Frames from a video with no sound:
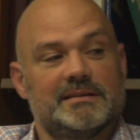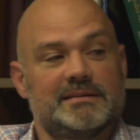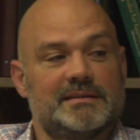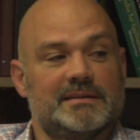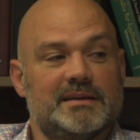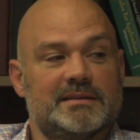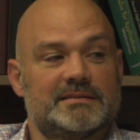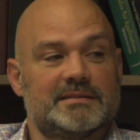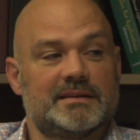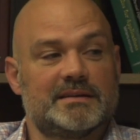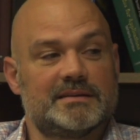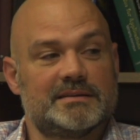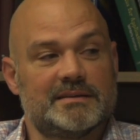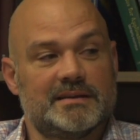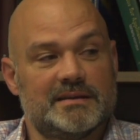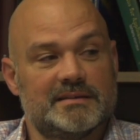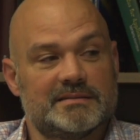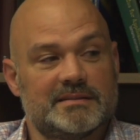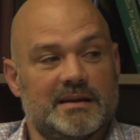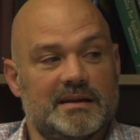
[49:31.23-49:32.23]
as a
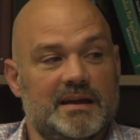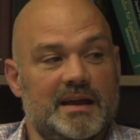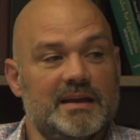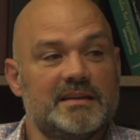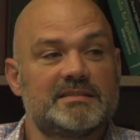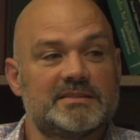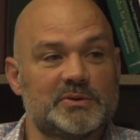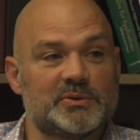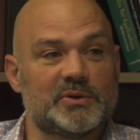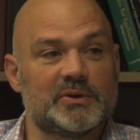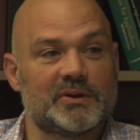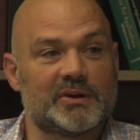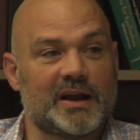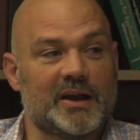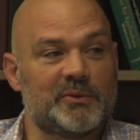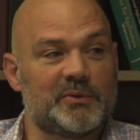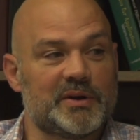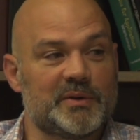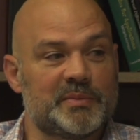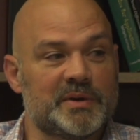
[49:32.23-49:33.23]
high schooler,
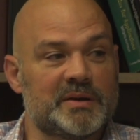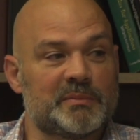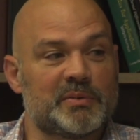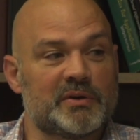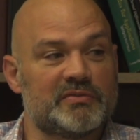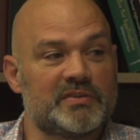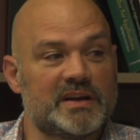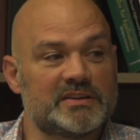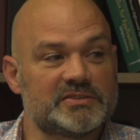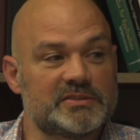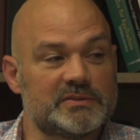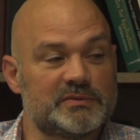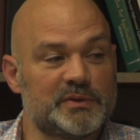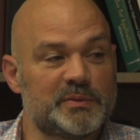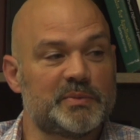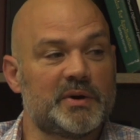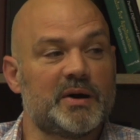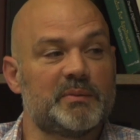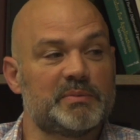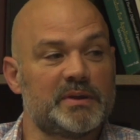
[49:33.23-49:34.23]
I would have been a professional
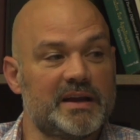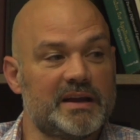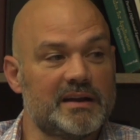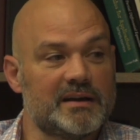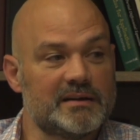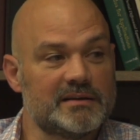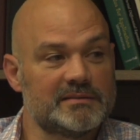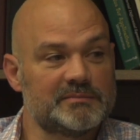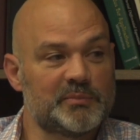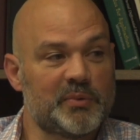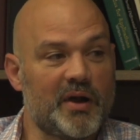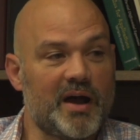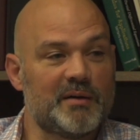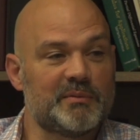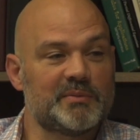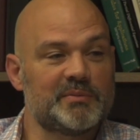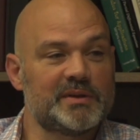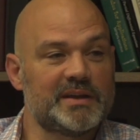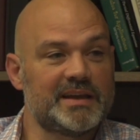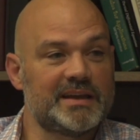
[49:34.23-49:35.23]
football player.
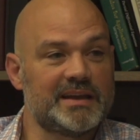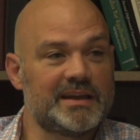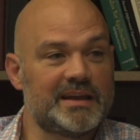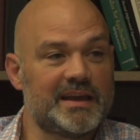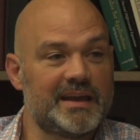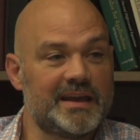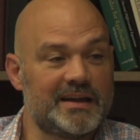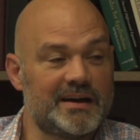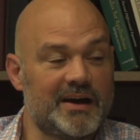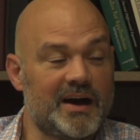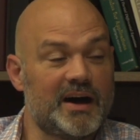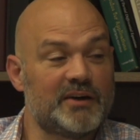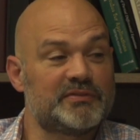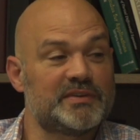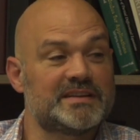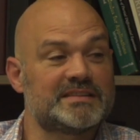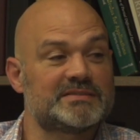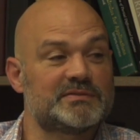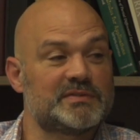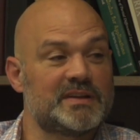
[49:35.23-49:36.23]
Probably a
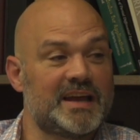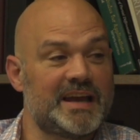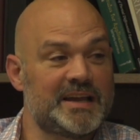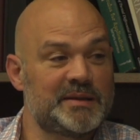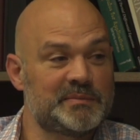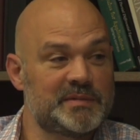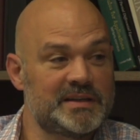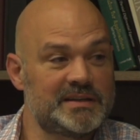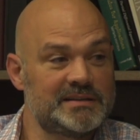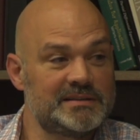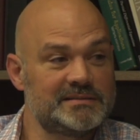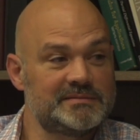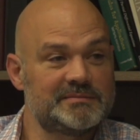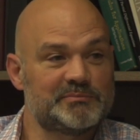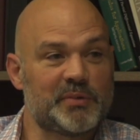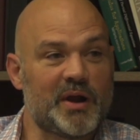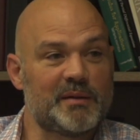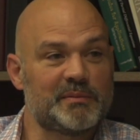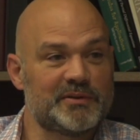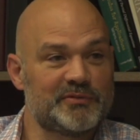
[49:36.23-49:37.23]
offensive lineman,
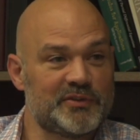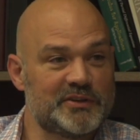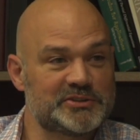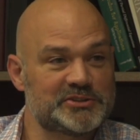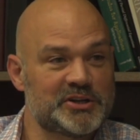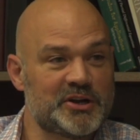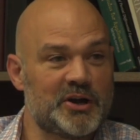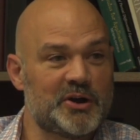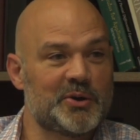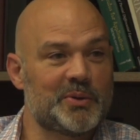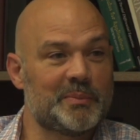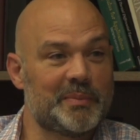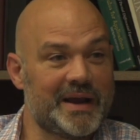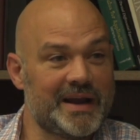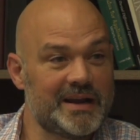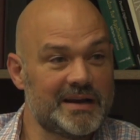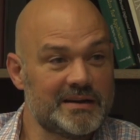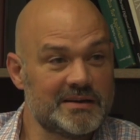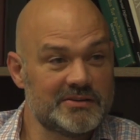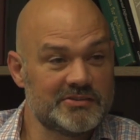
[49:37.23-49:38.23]
probably for the Chicago
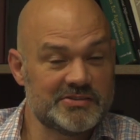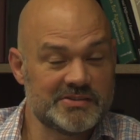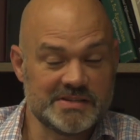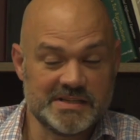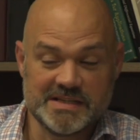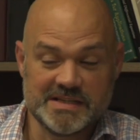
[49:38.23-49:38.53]
Bears.